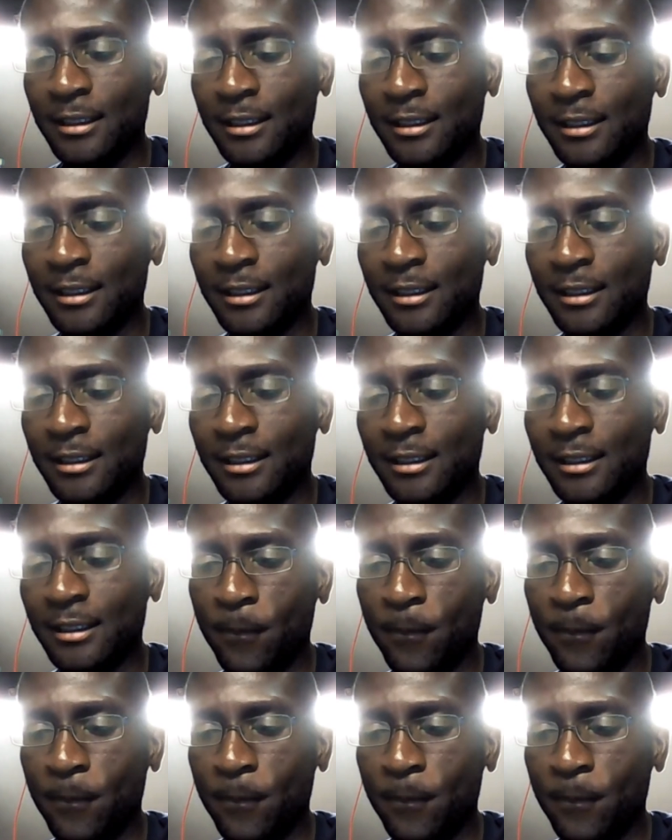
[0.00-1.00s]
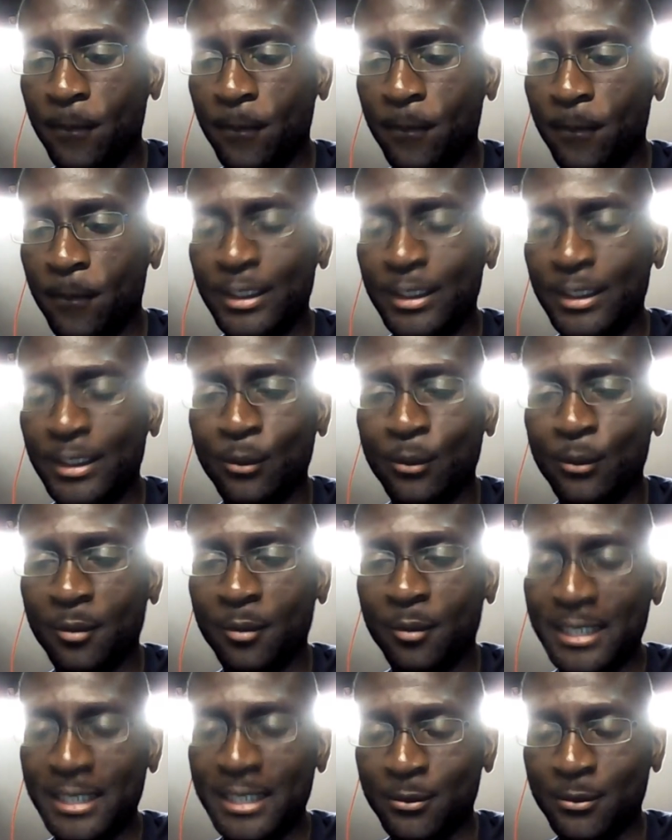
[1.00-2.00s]
like our thing is about
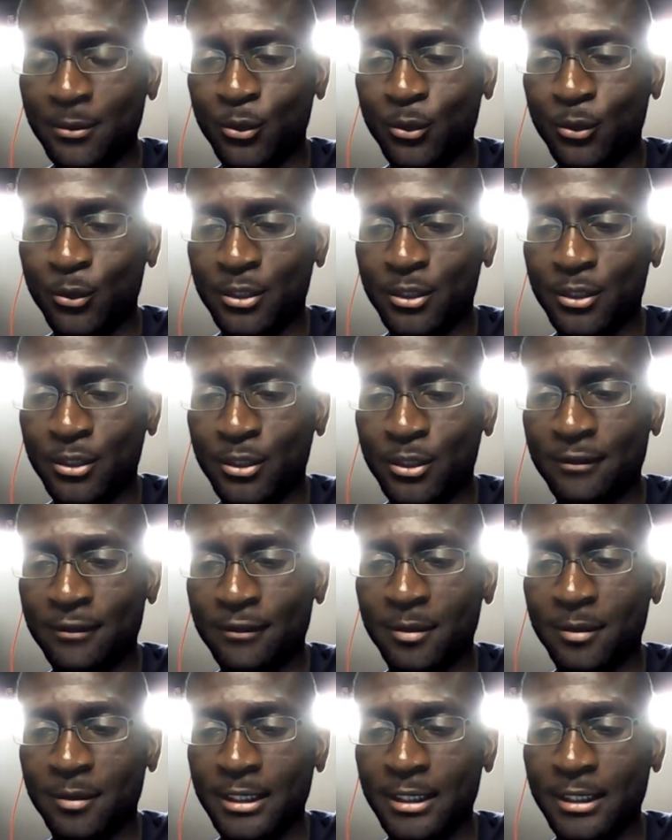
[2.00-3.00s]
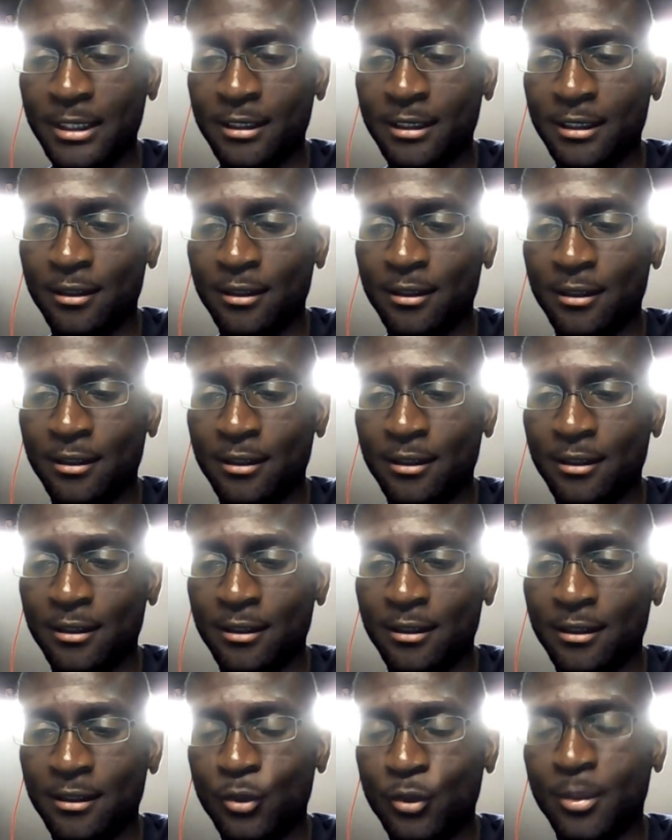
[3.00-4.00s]
we didn't want people to have to
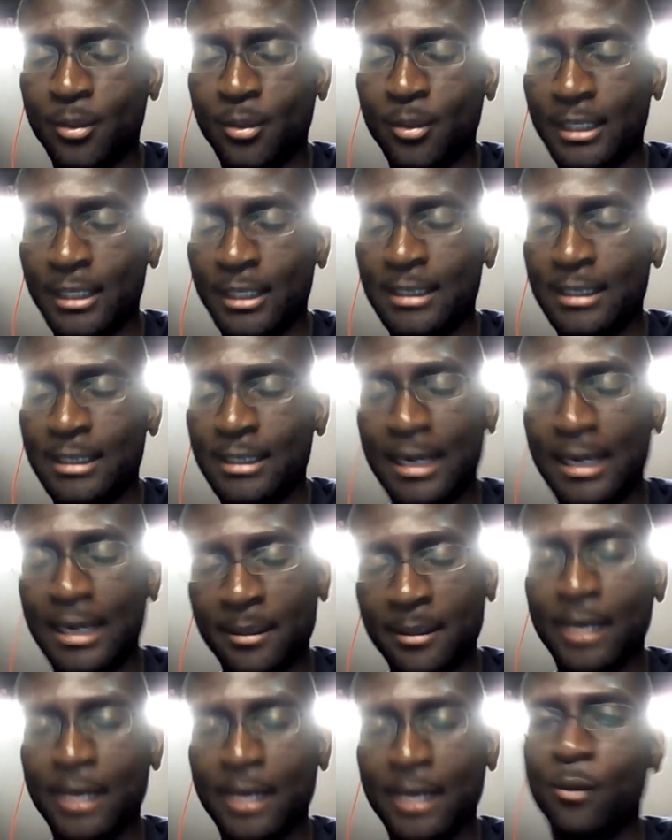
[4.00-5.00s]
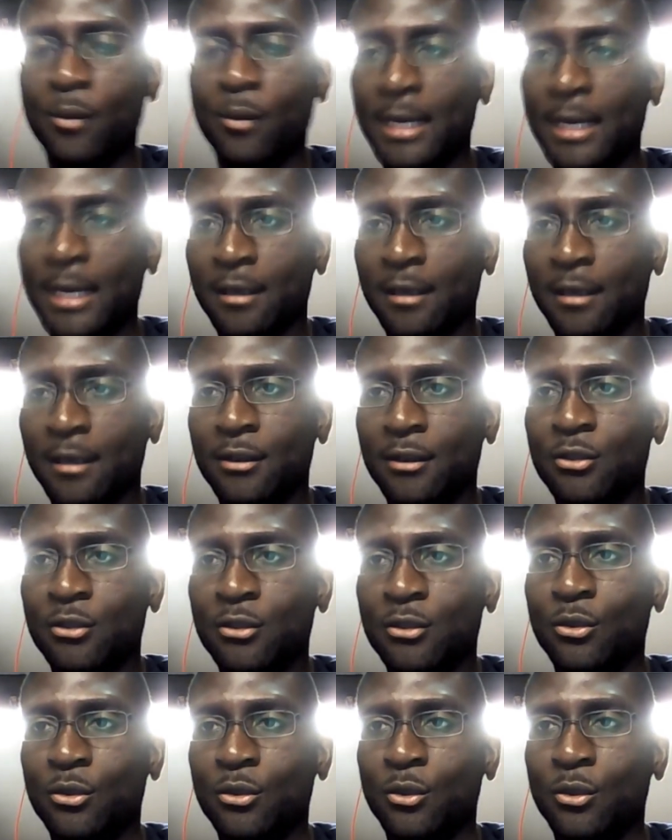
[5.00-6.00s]
be super into anime
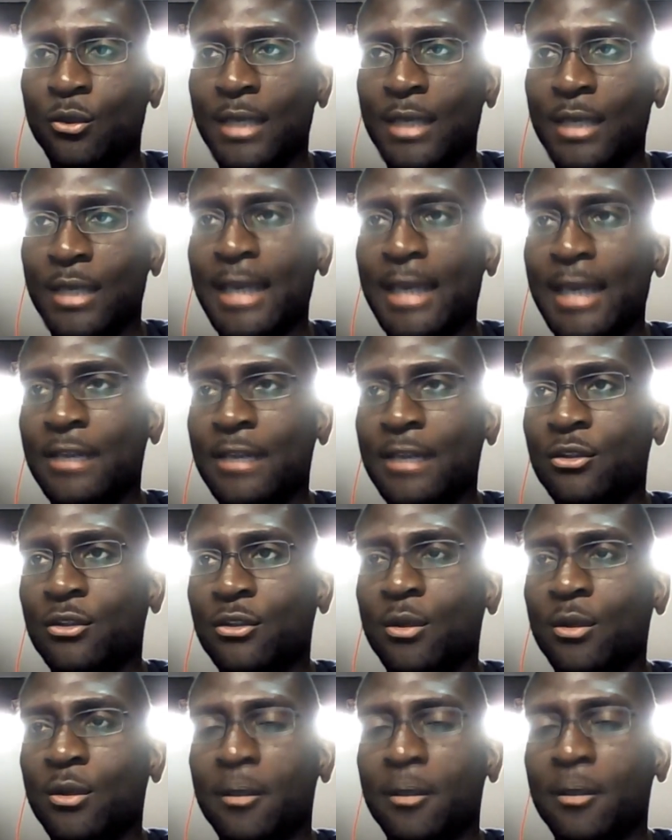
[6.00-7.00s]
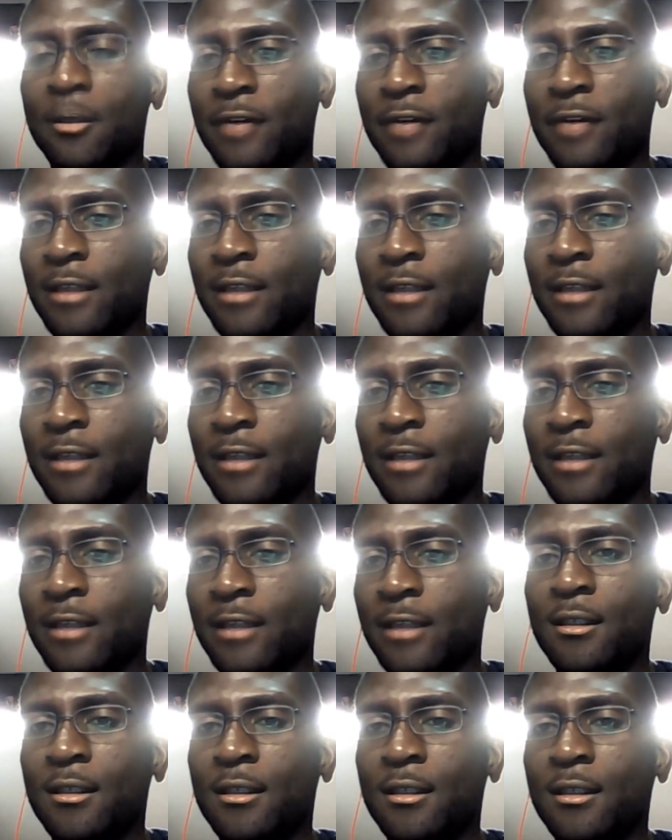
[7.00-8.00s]
or manga to get into our
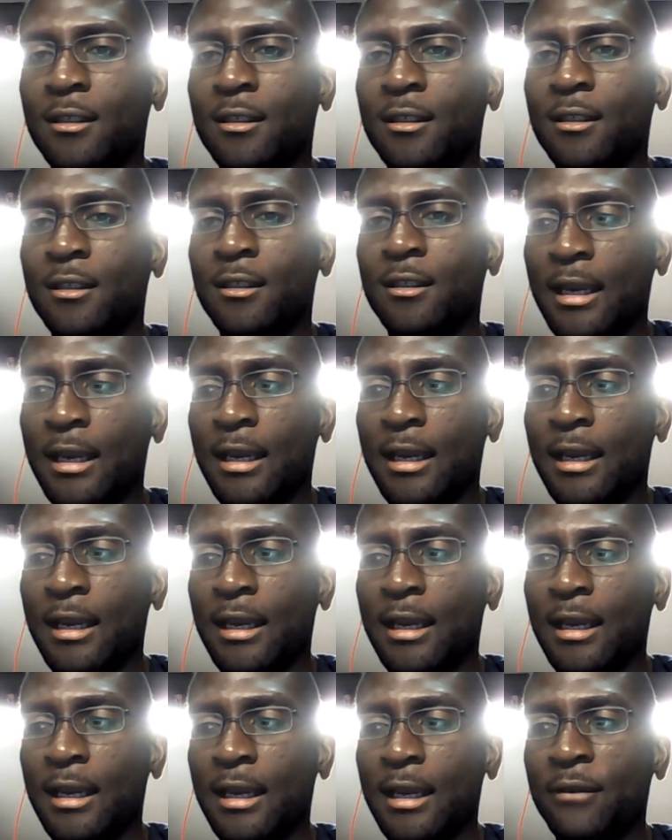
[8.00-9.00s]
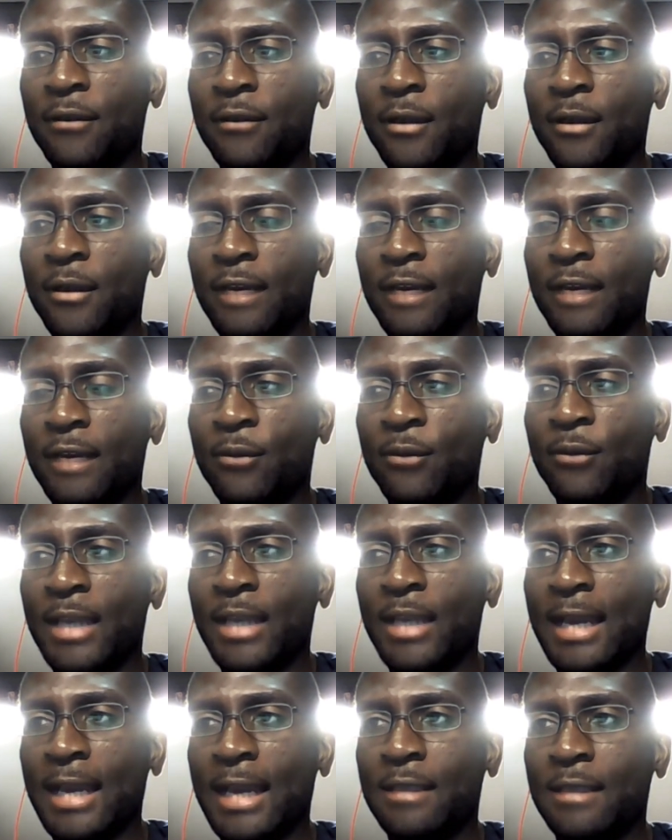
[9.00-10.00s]
brand, and
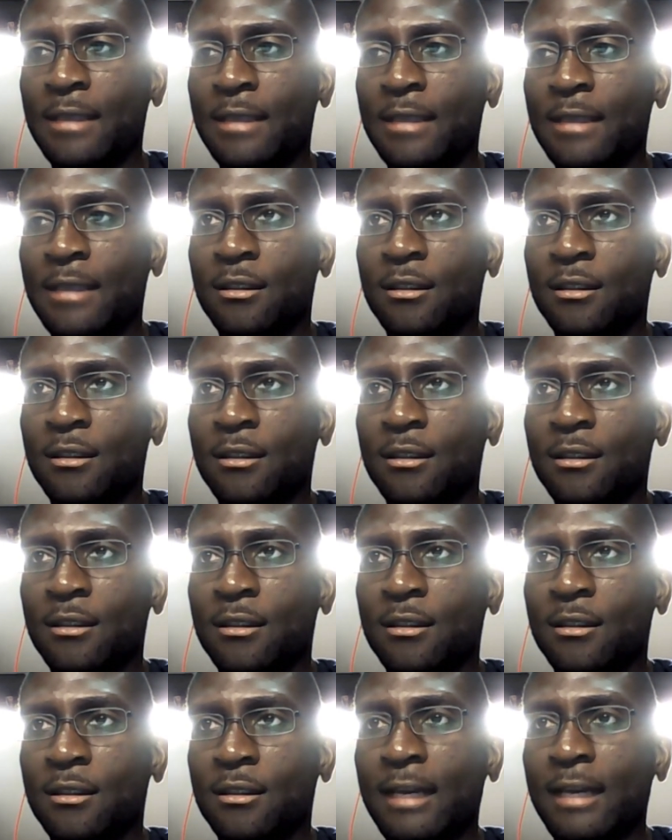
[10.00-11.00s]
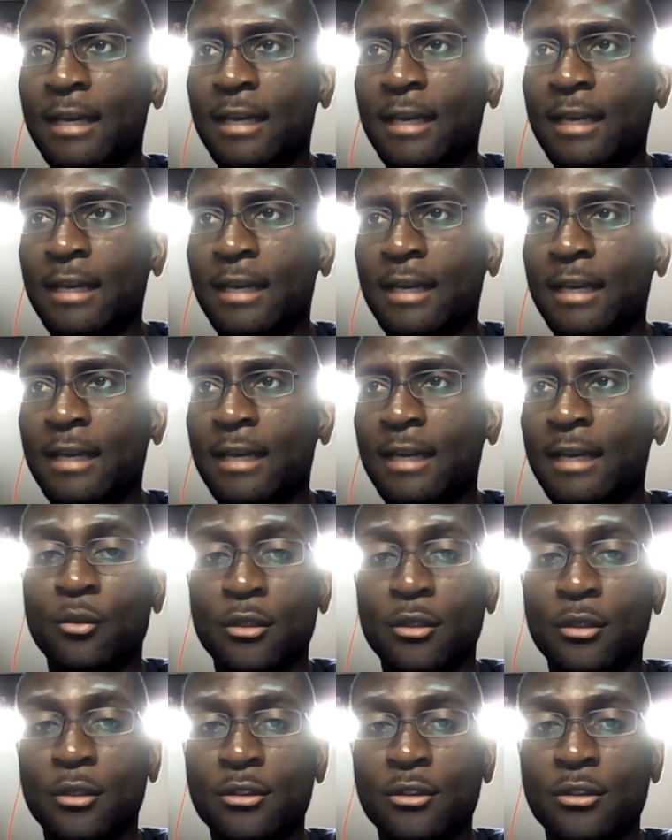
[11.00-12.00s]
we felt that if we had our
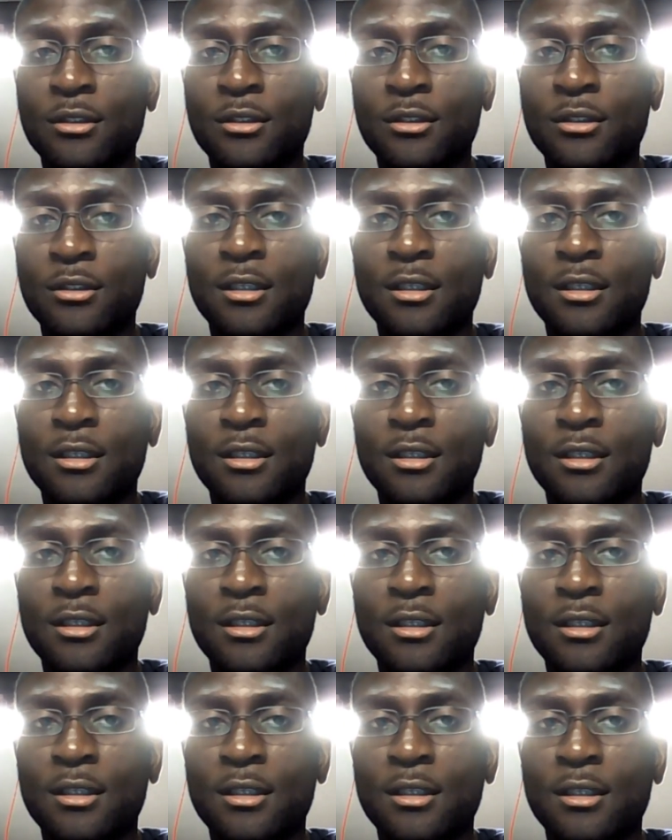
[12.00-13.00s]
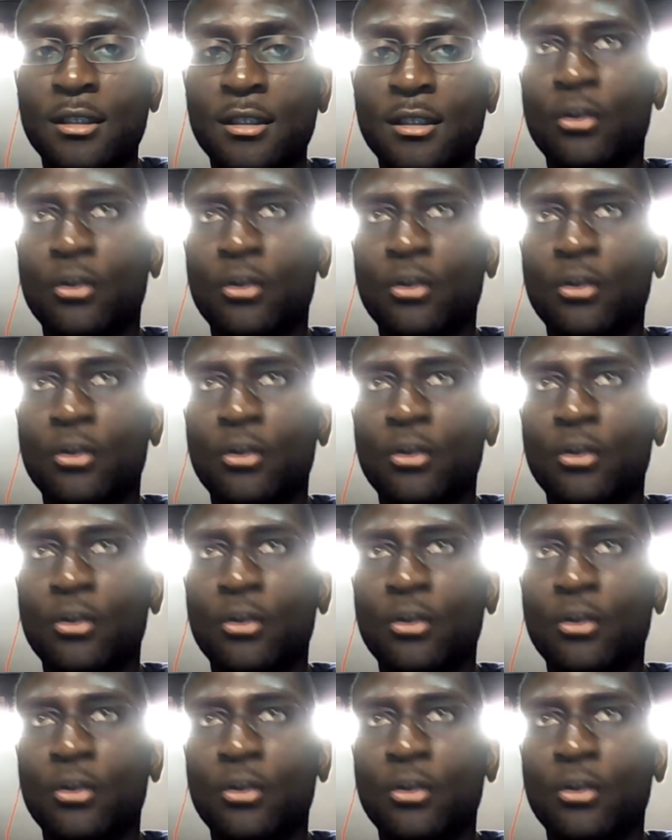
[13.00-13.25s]
characters as humans,